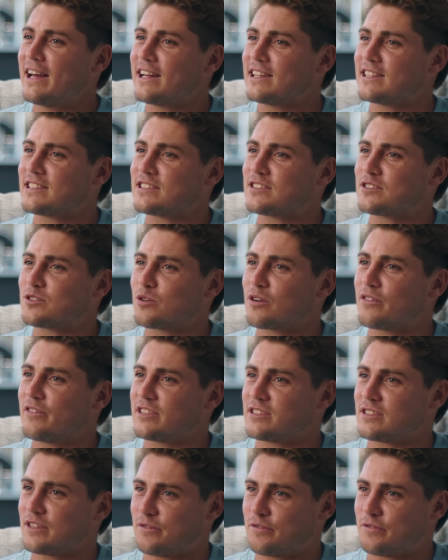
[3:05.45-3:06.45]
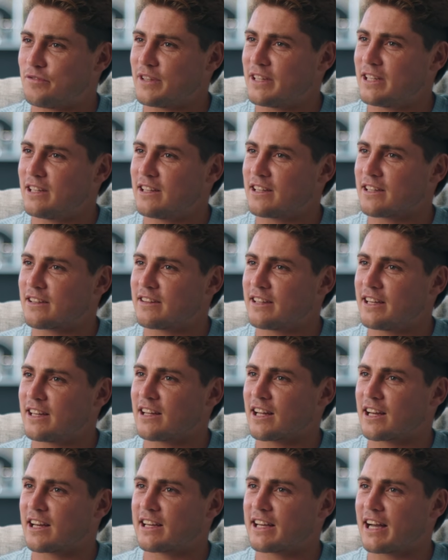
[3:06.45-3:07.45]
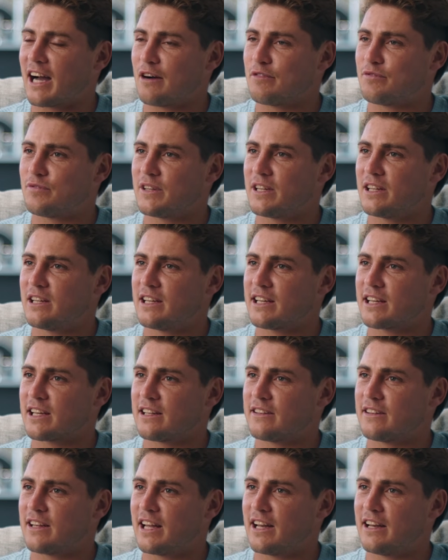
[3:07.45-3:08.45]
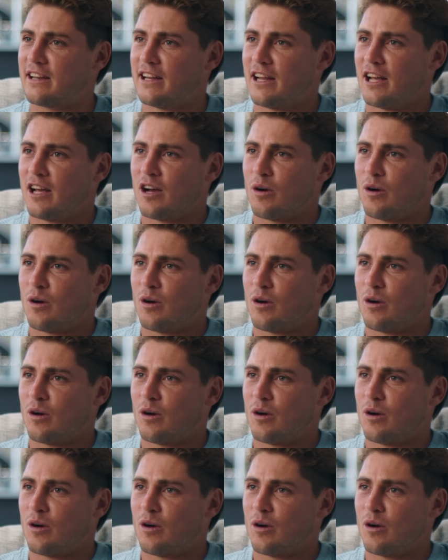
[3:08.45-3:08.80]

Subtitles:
It's a feeling thing, like a gut feeling, and then